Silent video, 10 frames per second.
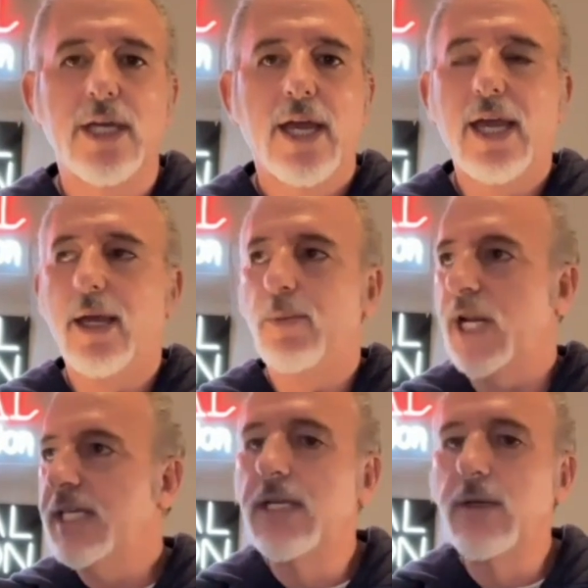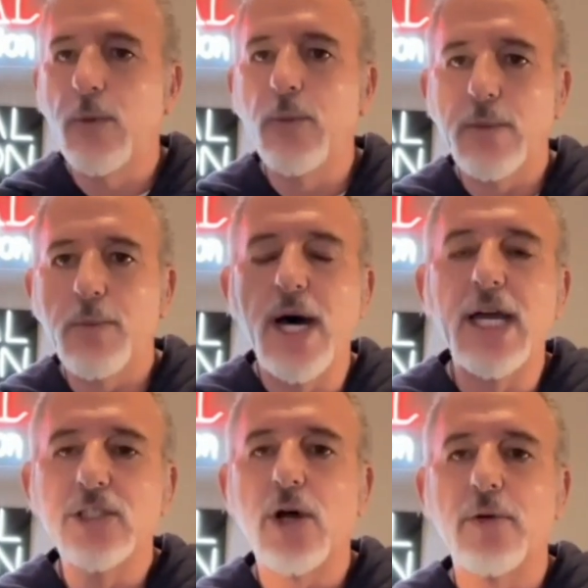And when I get it, when, when my
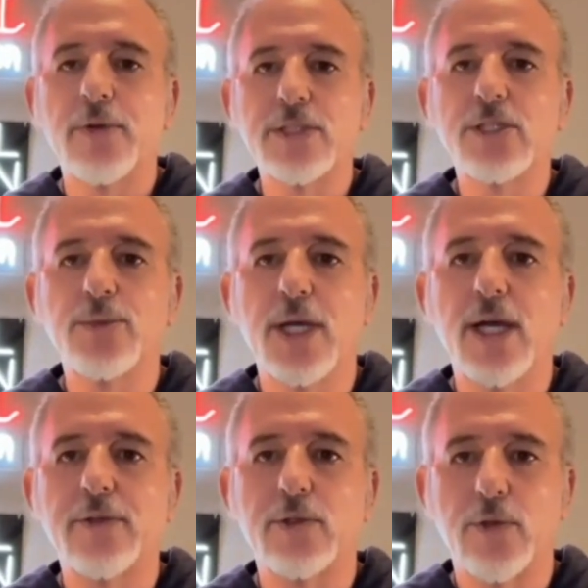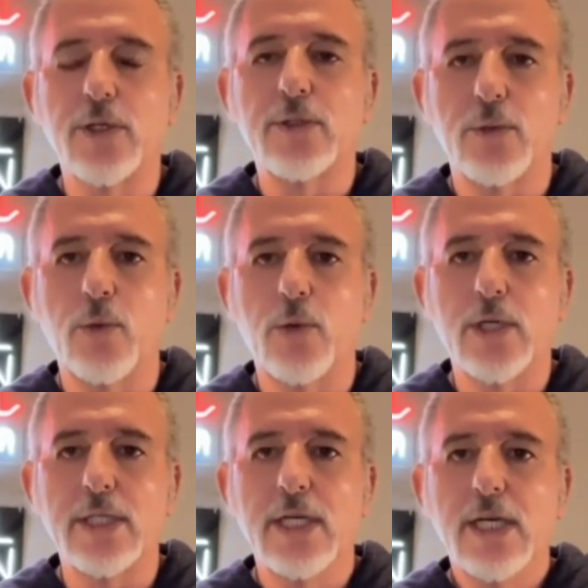software tells me I have a critical warning